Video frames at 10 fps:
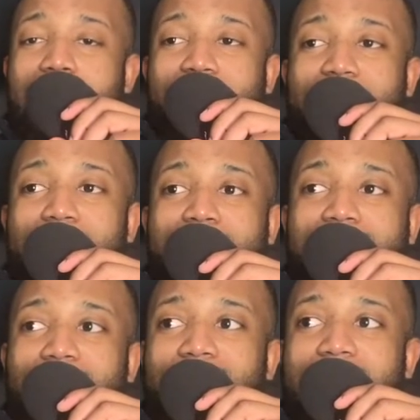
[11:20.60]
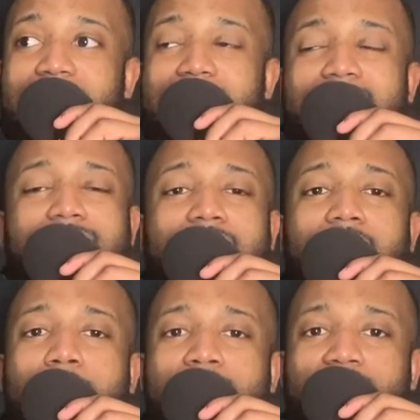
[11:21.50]
found myself that it's a
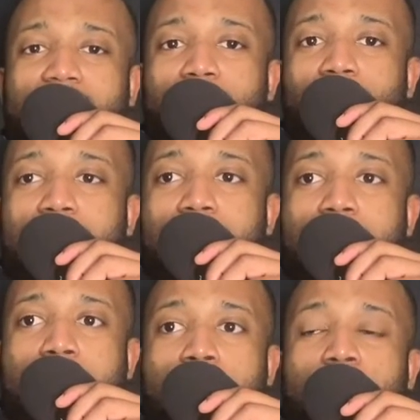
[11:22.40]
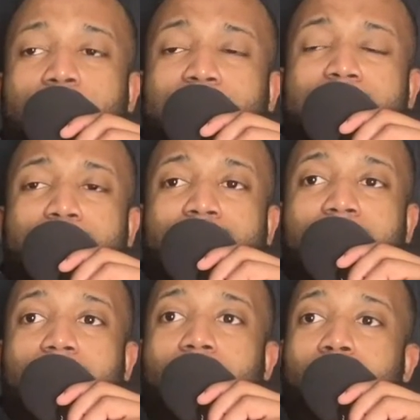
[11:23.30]
common thing where the people that
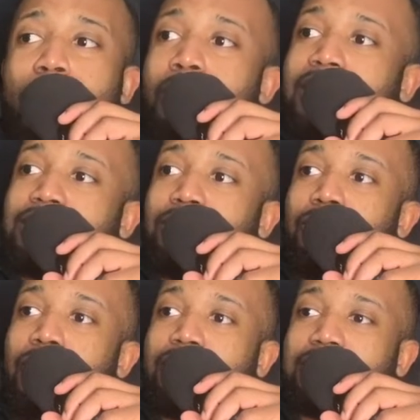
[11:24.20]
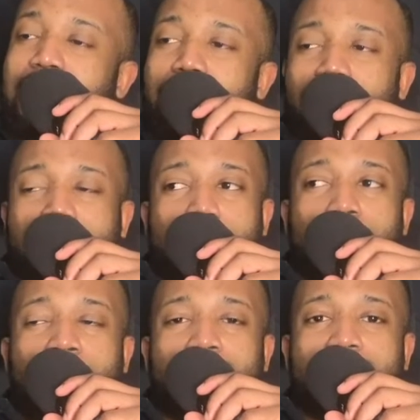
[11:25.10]
are always the ones that look the
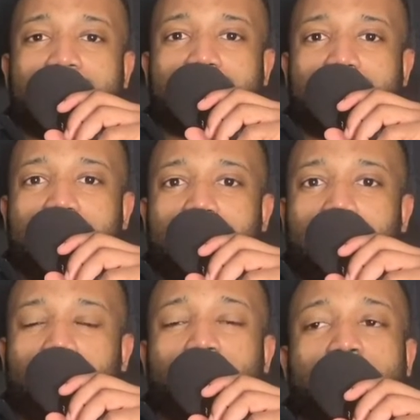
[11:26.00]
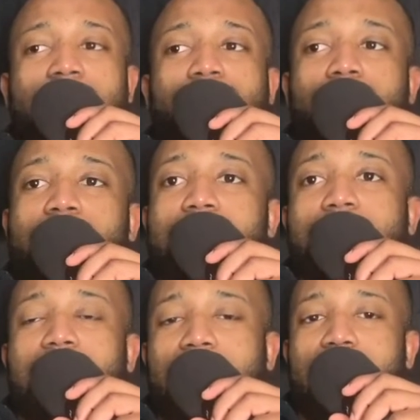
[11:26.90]
bubbliest, you need to really
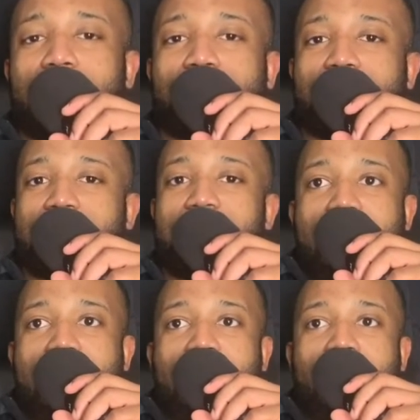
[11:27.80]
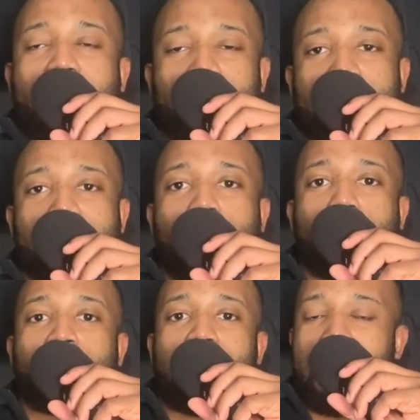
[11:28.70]
check out to see, are they
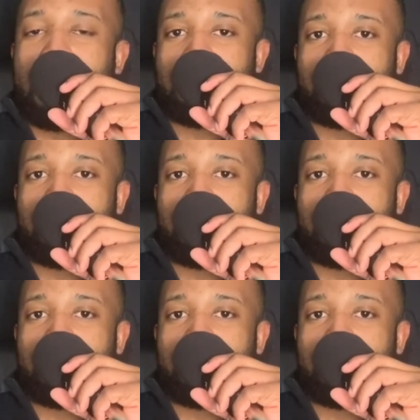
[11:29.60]
okay